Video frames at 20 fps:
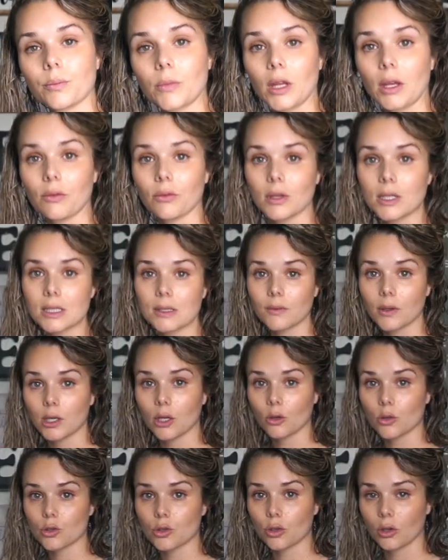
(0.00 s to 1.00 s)
If this
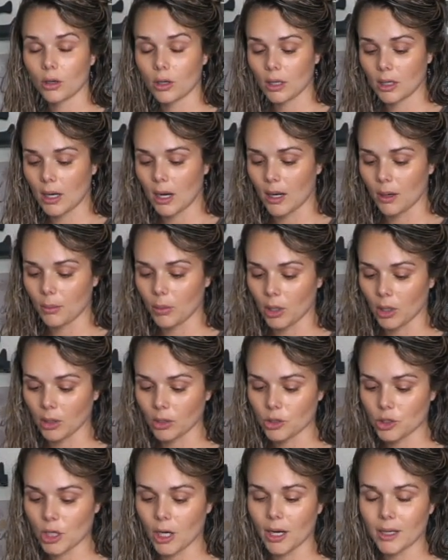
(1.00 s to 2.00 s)
video is crooked, I
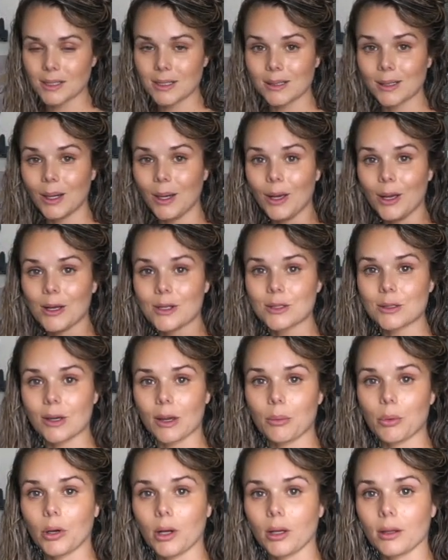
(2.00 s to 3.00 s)
apologize. So
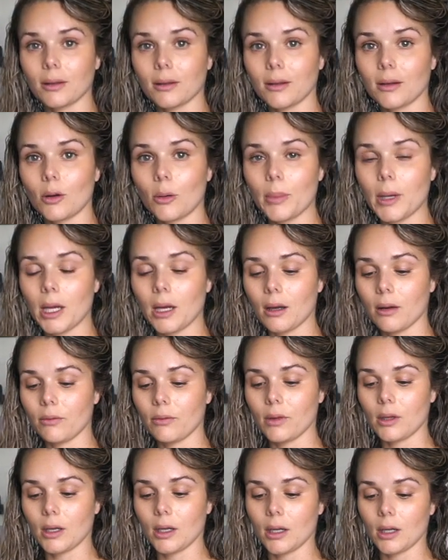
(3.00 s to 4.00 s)
I put a little bit
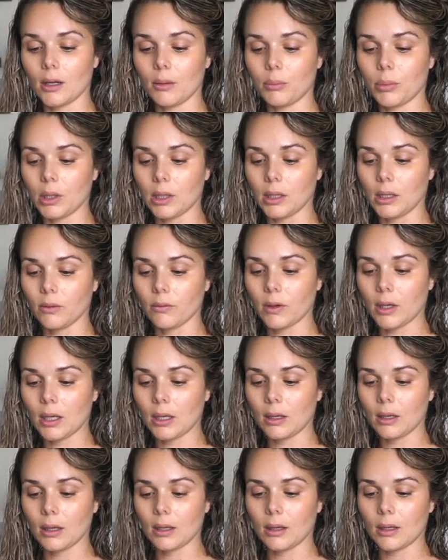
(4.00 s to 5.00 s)
of the Believe
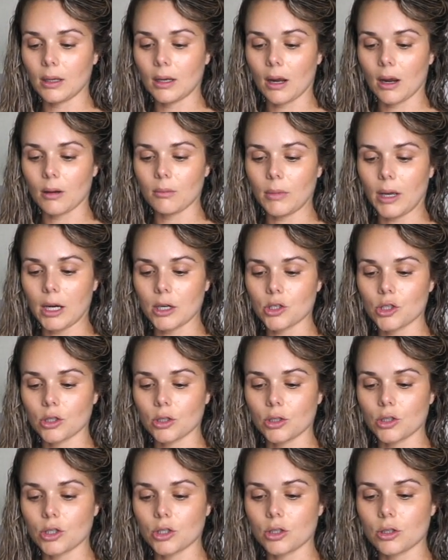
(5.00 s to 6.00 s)
In, and then now I'm
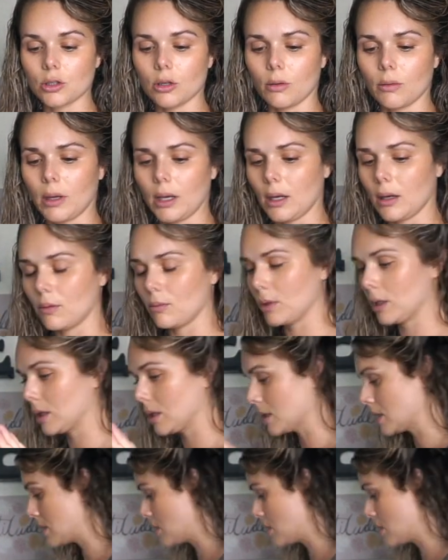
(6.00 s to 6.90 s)
actually just going in with the